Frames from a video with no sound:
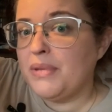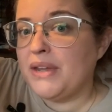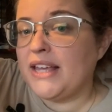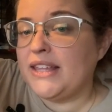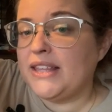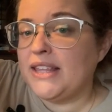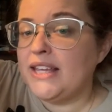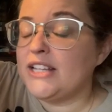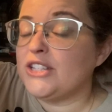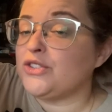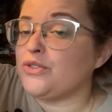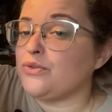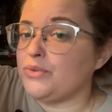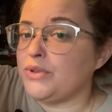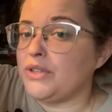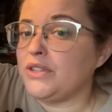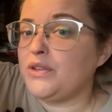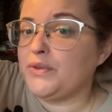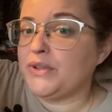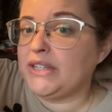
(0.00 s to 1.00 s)
but I think it's
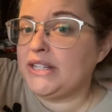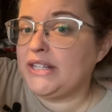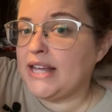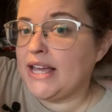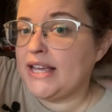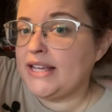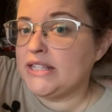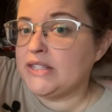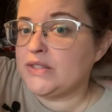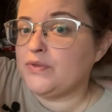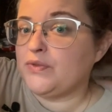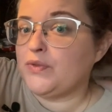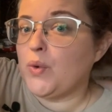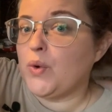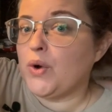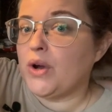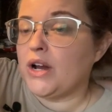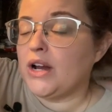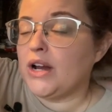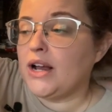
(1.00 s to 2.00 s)
really, really nice
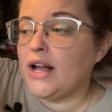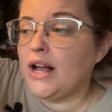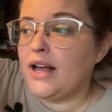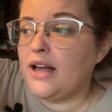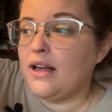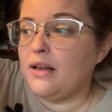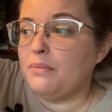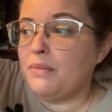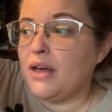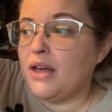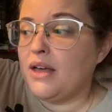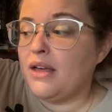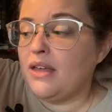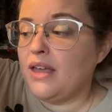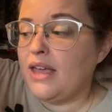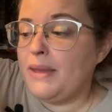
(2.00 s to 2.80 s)
for um,